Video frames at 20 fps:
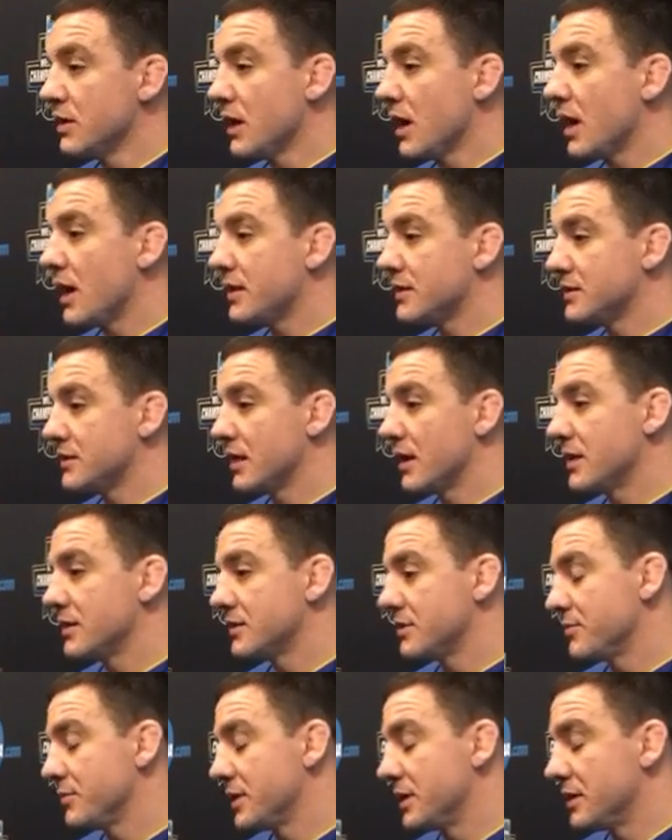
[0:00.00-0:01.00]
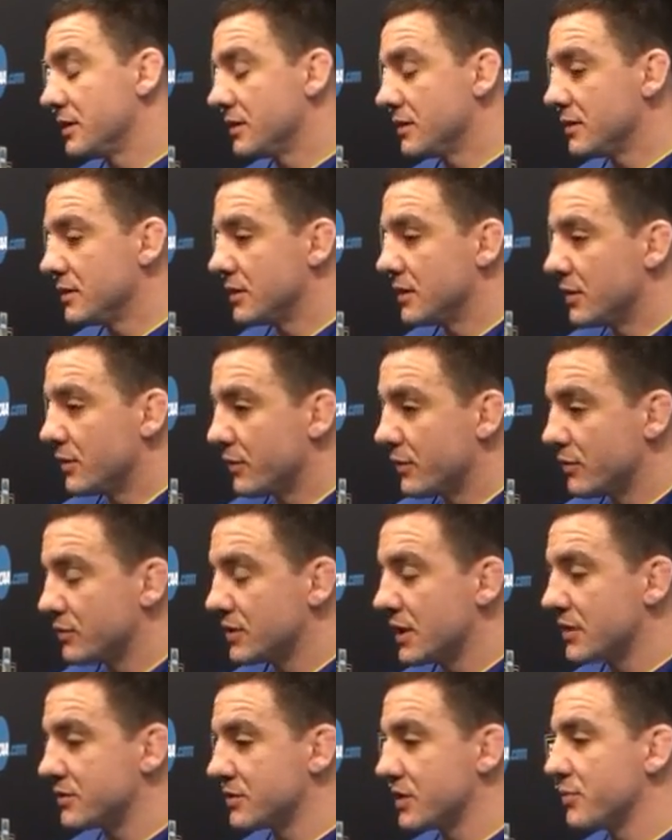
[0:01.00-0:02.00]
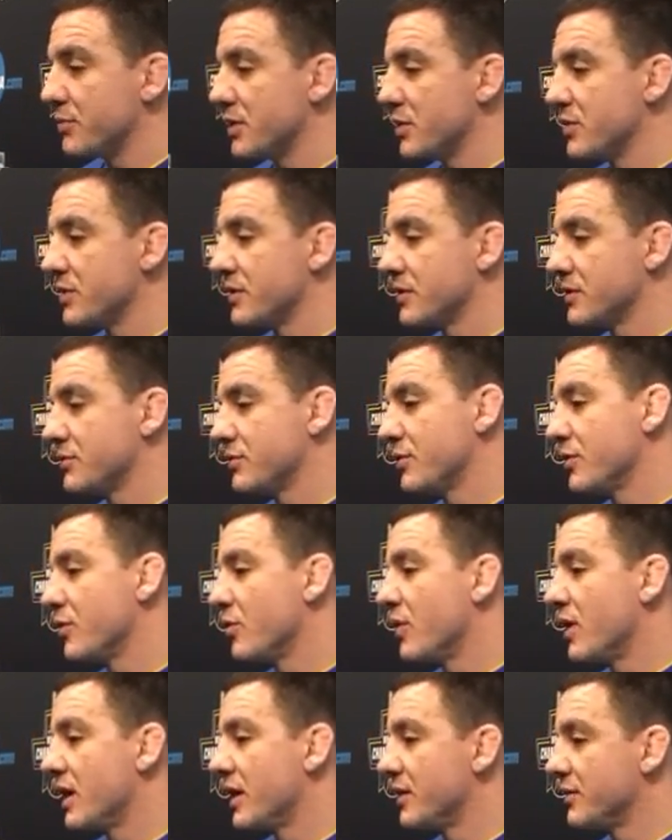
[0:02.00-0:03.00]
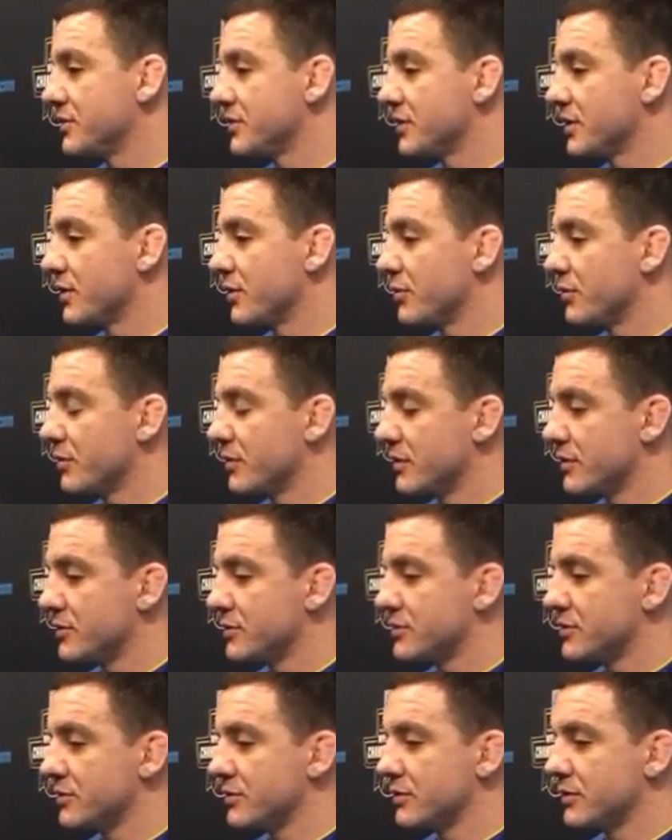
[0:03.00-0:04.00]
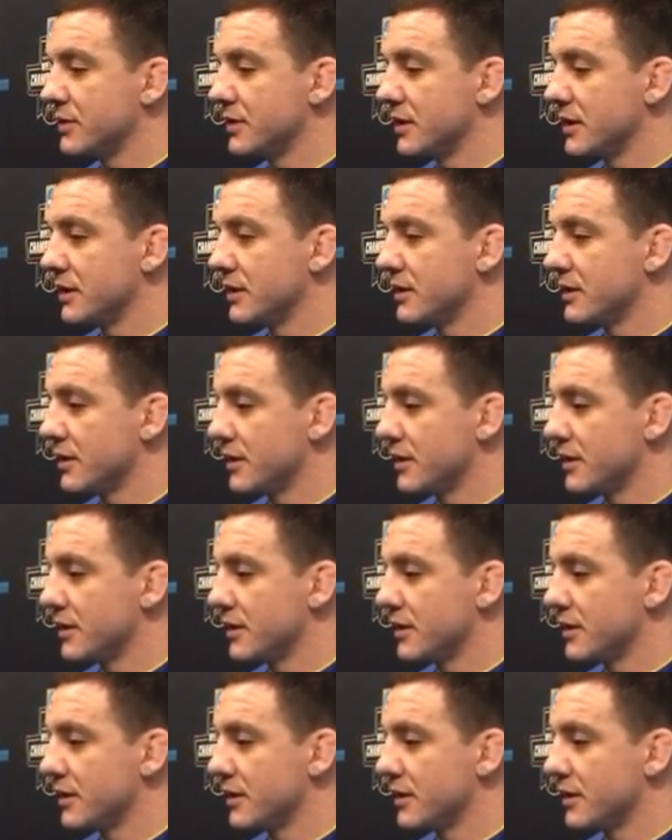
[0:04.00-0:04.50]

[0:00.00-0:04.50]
Yeah, it's nice. I mean, you know, those guys are going to be with us for a while, so there's certainly